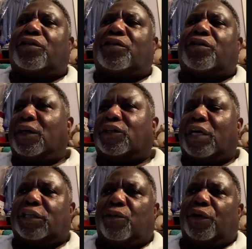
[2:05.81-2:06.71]
in this
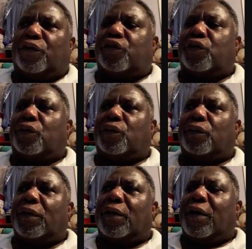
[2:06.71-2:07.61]
session with you,
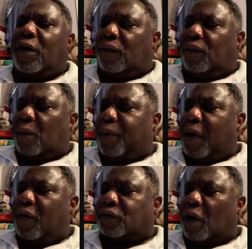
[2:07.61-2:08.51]
their parents